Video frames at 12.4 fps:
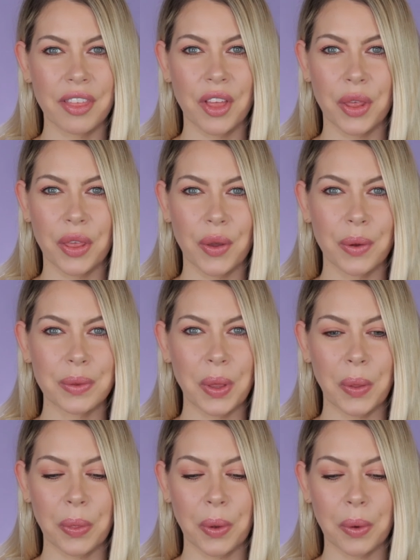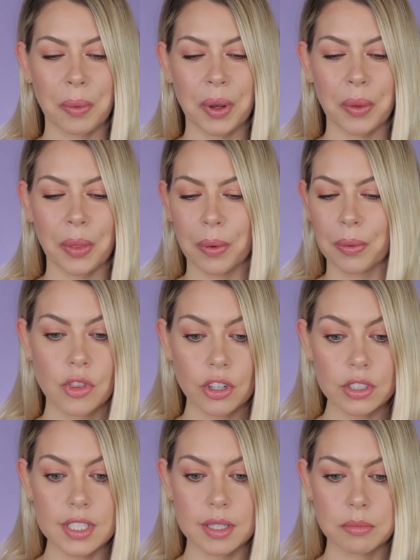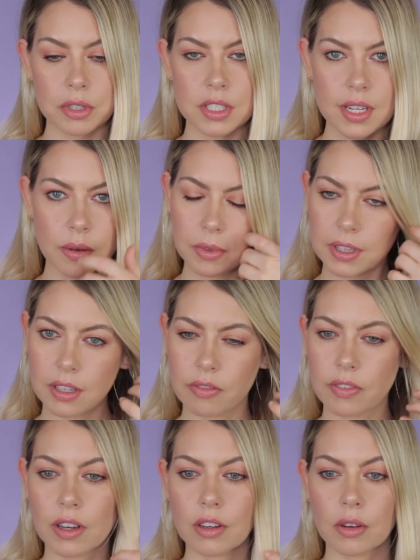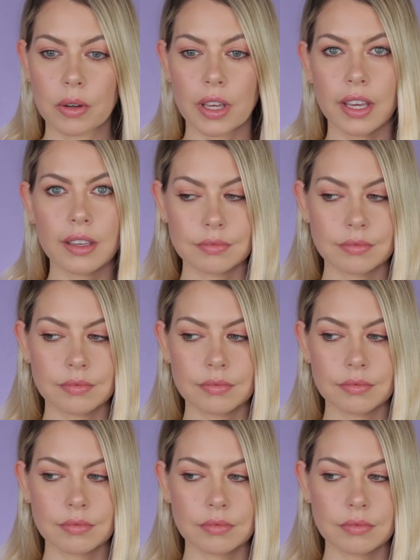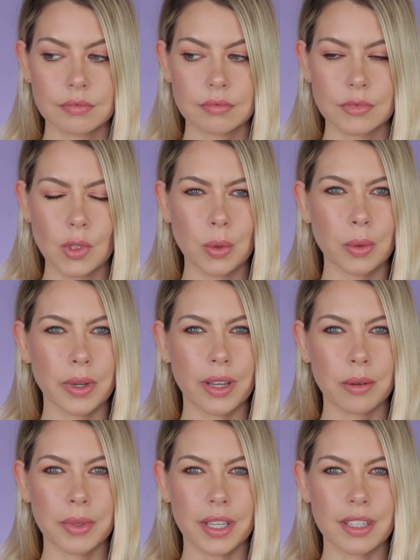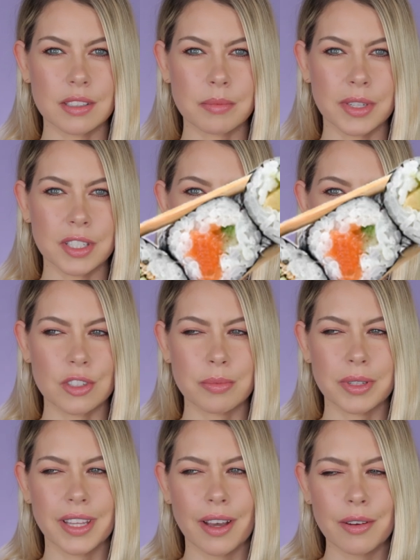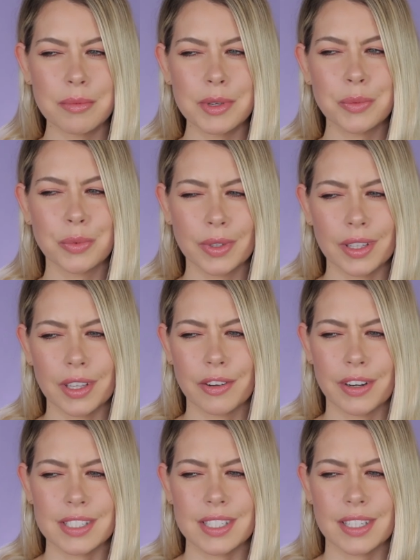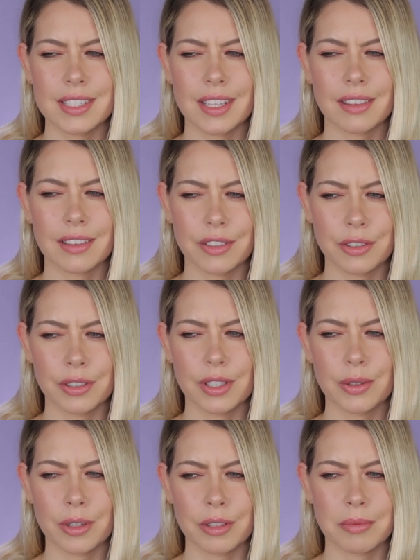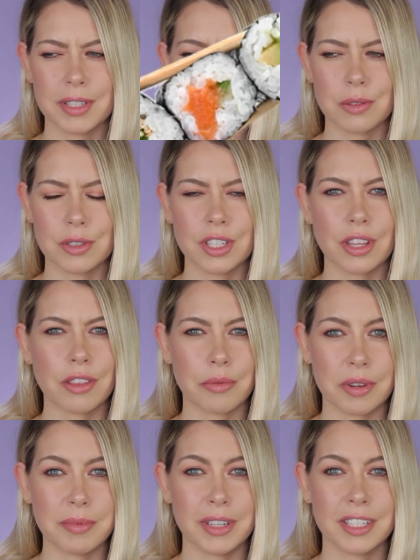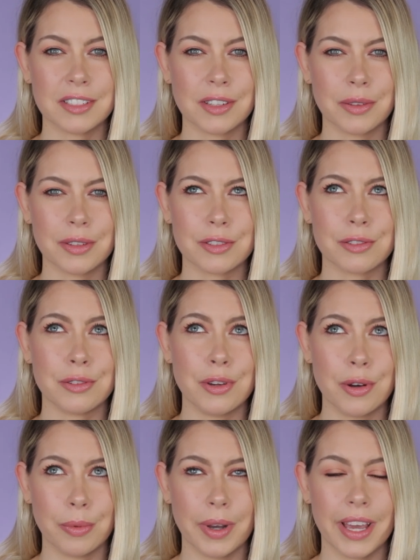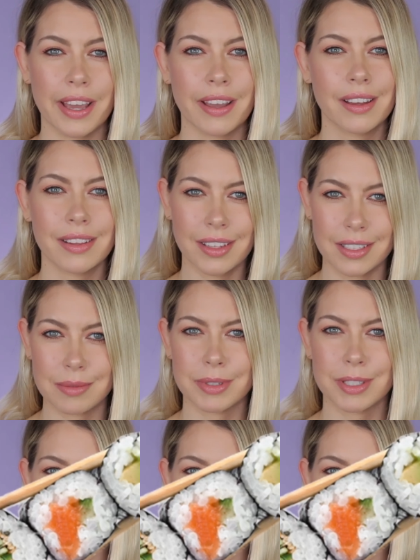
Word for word: half, half, half, half, half, half. thirteen percent, what the fuck, okay. Oh, I hope that isn't my sushi, but that would be really crazy because I literally ordered my sushi three minutes ago. There's no way that's my